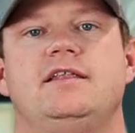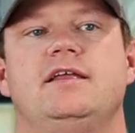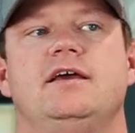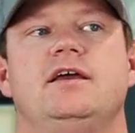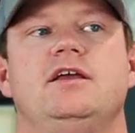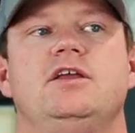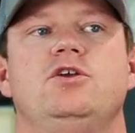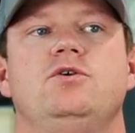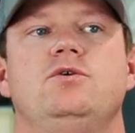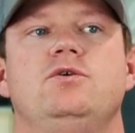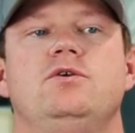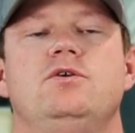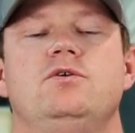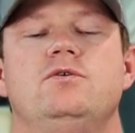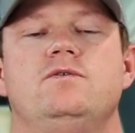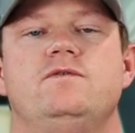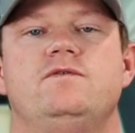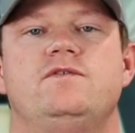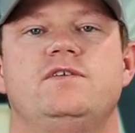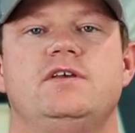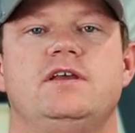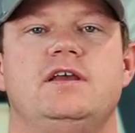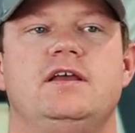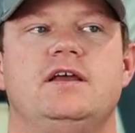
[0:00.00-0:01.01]

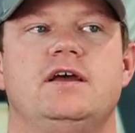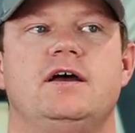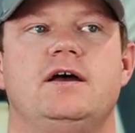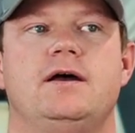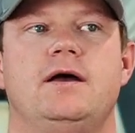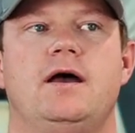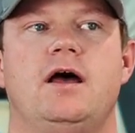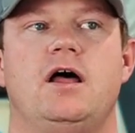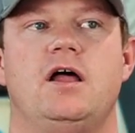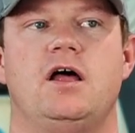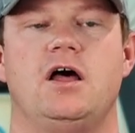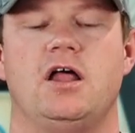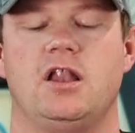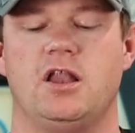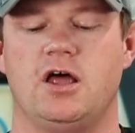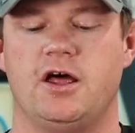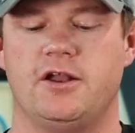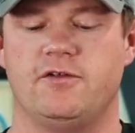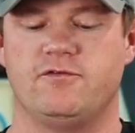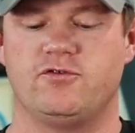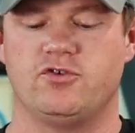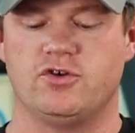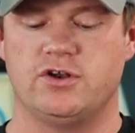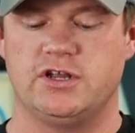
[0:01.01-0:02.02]
You see a
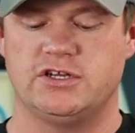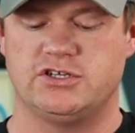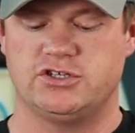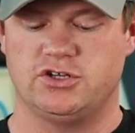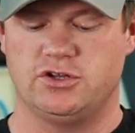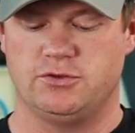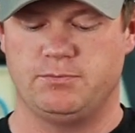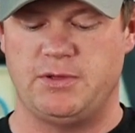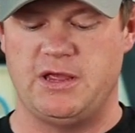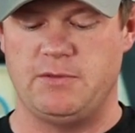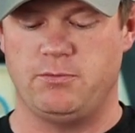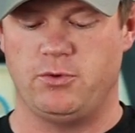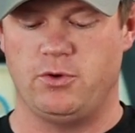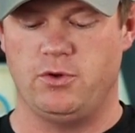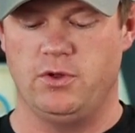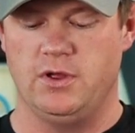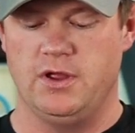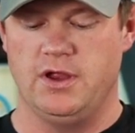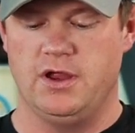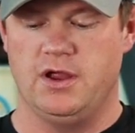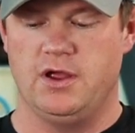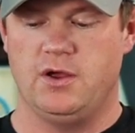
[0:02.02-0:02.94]
lot of traditional people